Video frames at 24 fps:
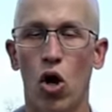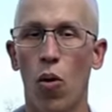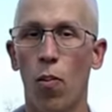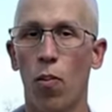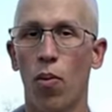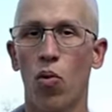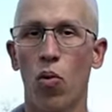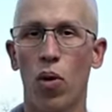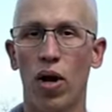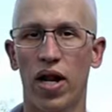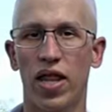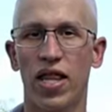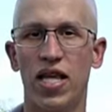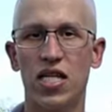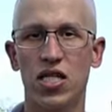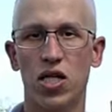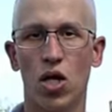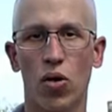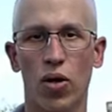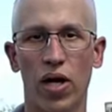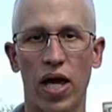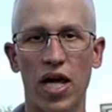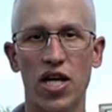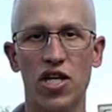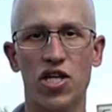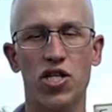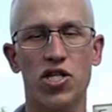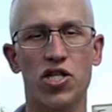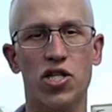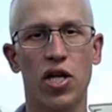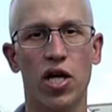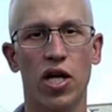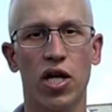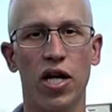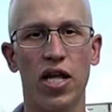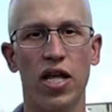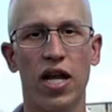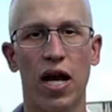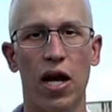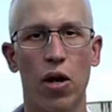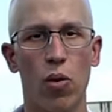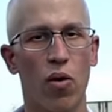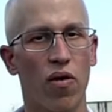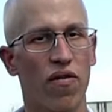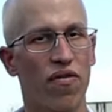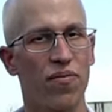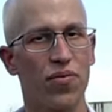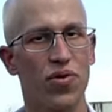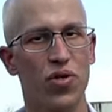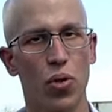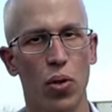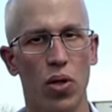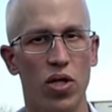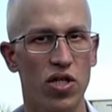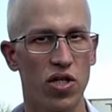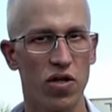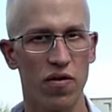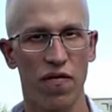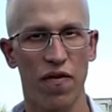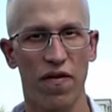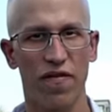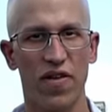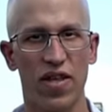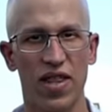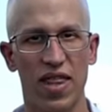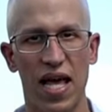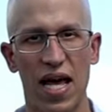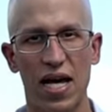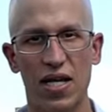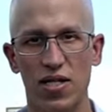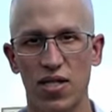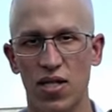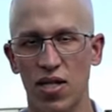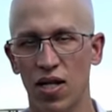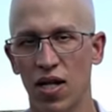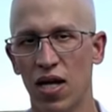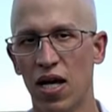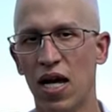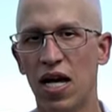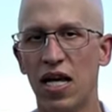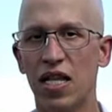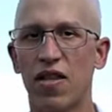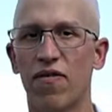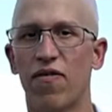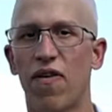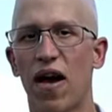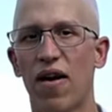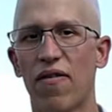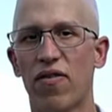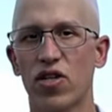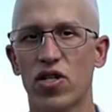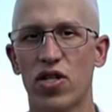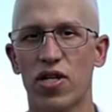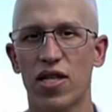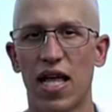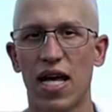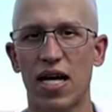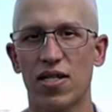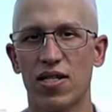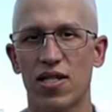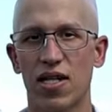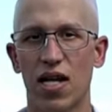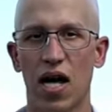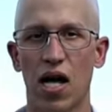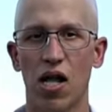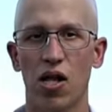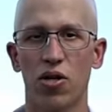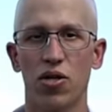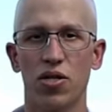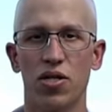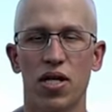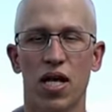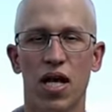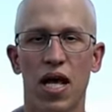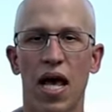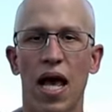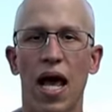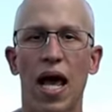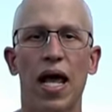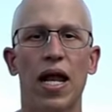To open one of these locations, you're going to need anywhere from $250,000 to $500,000.